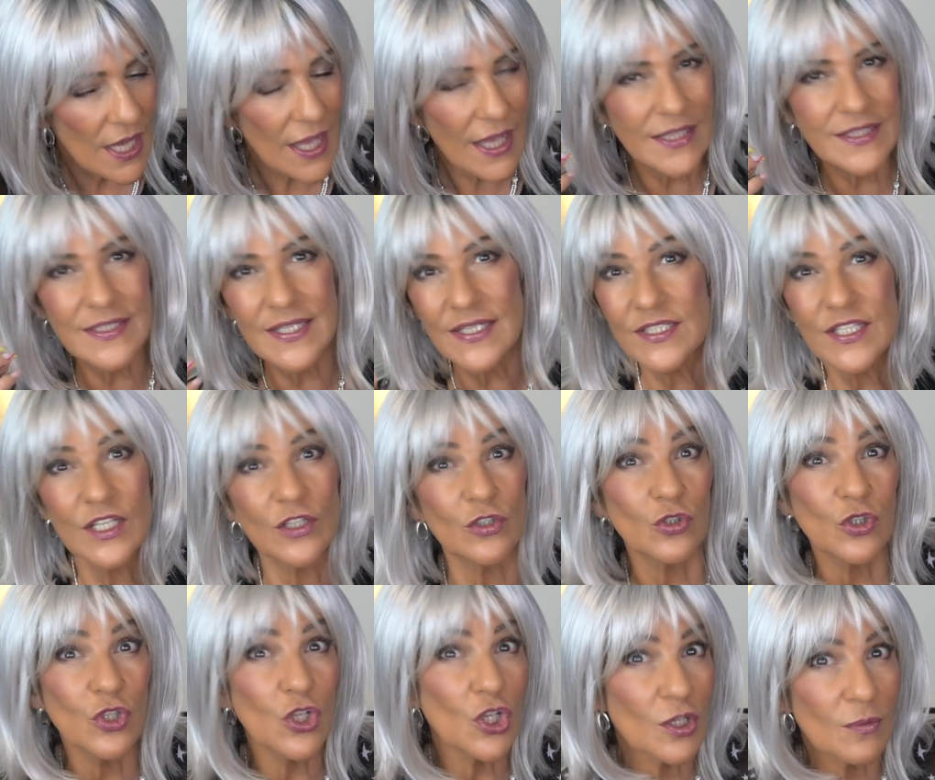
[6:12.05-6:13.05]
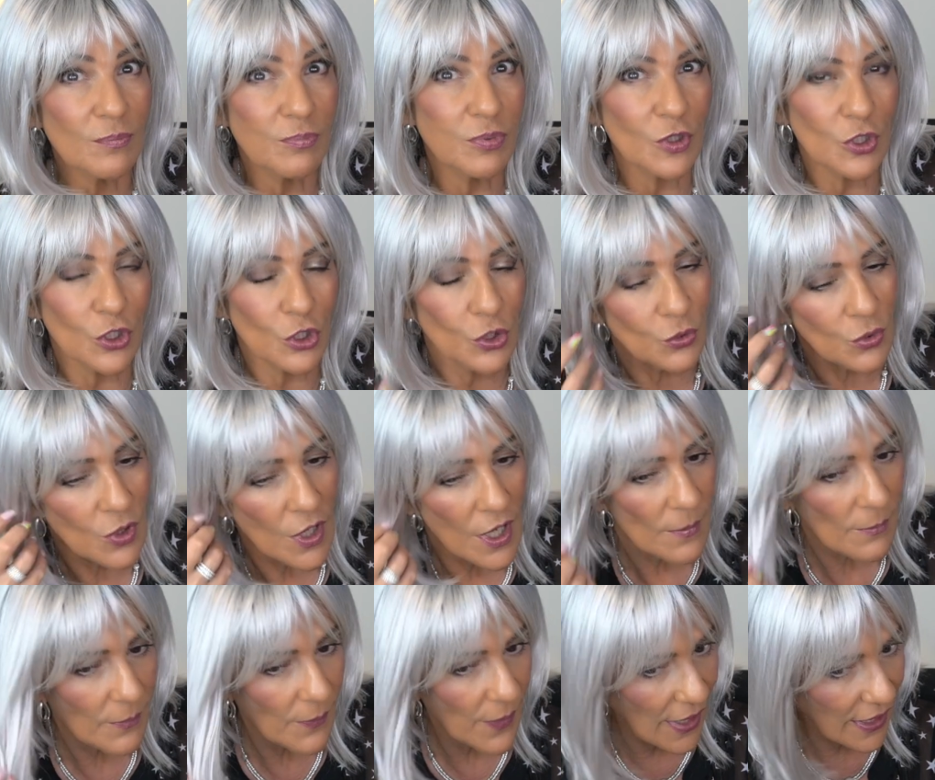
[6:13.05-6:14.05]
It doesn't look blue,
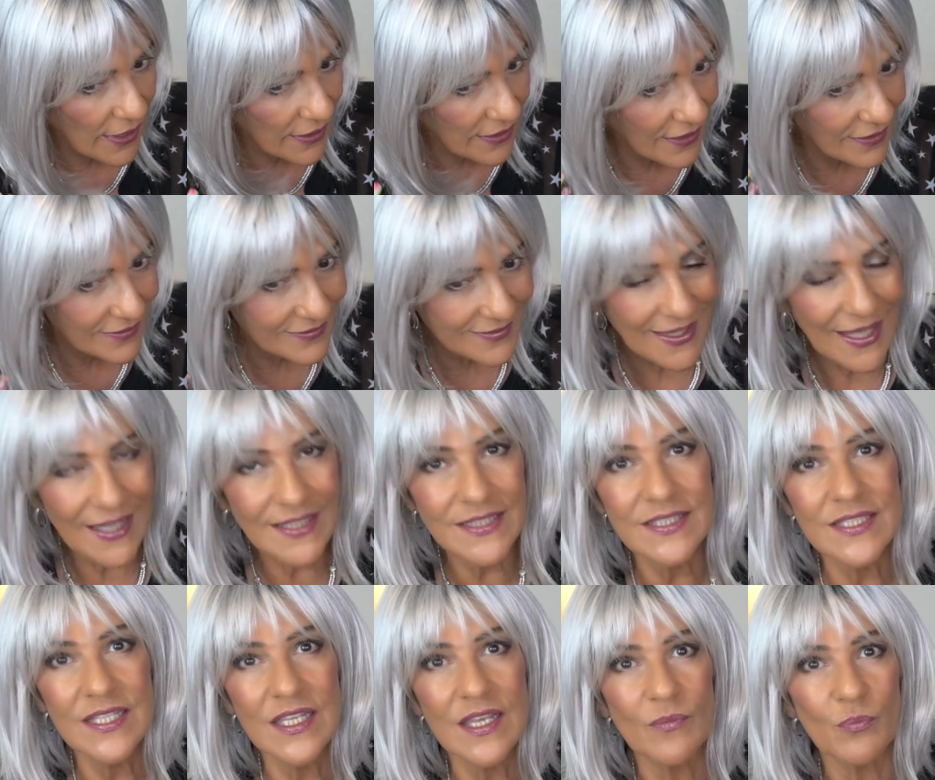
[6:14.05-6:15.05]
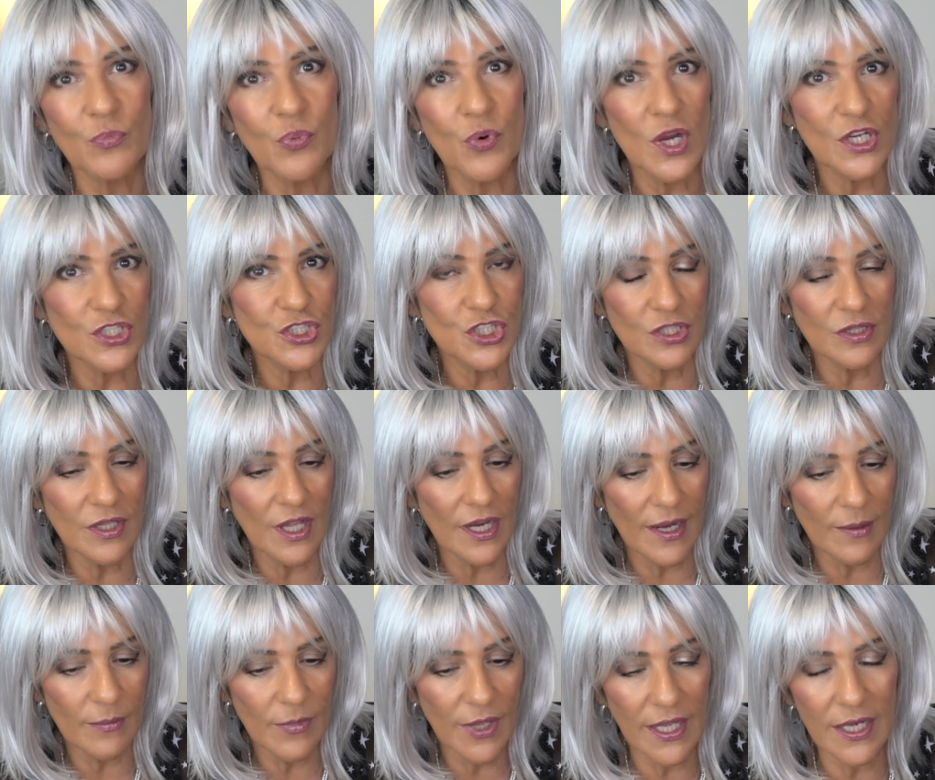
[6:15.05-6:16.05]
but that's the impression that
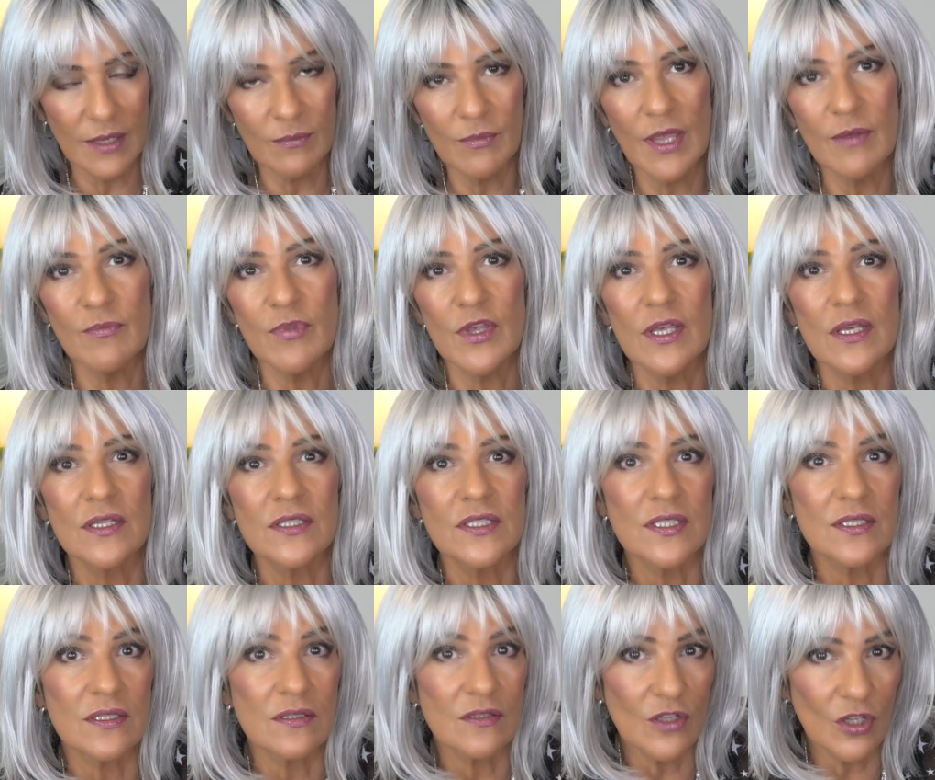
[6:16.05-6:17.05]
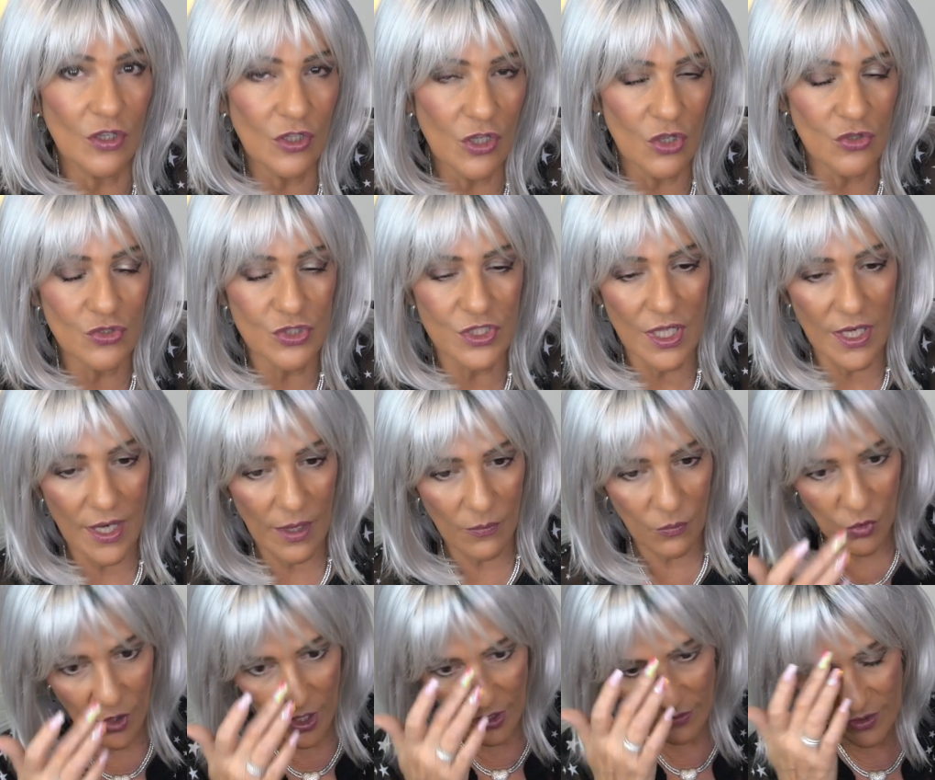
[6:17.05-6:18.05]
I'm getting. Maybe it's the clothes that I'm
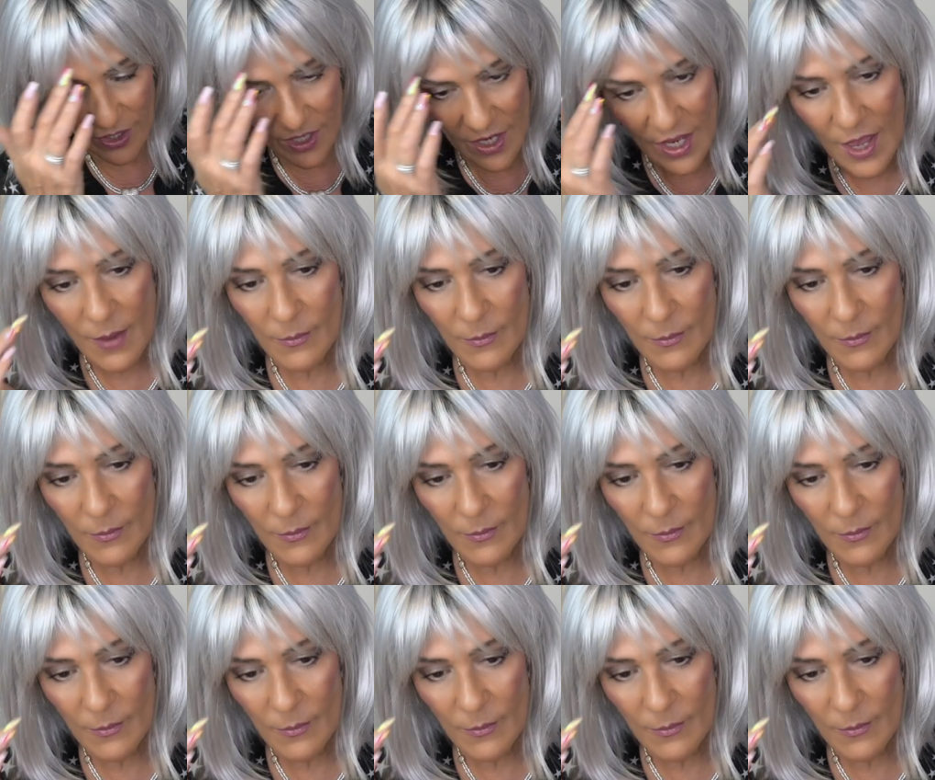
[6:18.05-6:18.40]
wearing.